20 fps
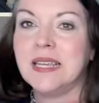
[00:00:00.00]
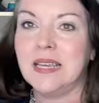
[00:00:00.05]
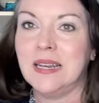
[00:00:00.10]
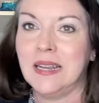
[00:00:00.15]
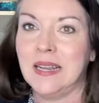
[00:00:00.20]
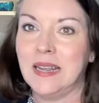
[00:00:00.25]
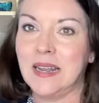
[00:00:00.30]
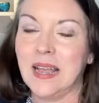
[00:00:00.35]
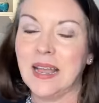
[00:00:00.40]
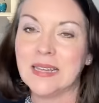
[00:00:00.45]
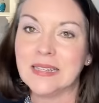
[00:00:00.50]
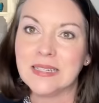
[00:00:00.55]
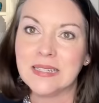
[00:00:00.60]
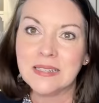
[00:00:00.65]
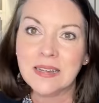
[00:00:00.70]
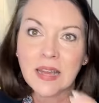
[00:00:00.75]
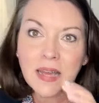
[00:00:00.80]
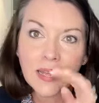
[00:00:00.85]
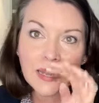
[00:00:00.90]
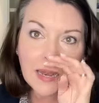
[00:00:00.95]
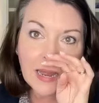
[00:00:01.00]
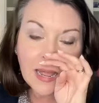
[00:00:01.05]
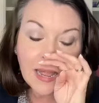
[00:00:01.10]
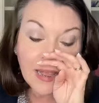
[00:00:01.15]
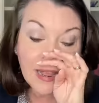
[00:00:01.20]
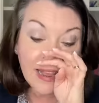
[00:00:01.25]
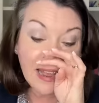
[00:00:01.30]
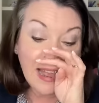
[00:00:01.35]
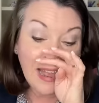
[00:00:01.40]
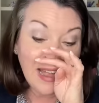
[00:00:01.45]
getting. I did not
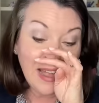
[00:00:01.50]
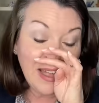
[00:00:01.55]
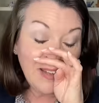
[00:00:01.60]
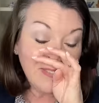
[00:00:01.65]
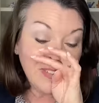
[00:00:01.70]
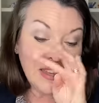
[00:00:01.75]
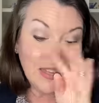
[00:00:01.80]
have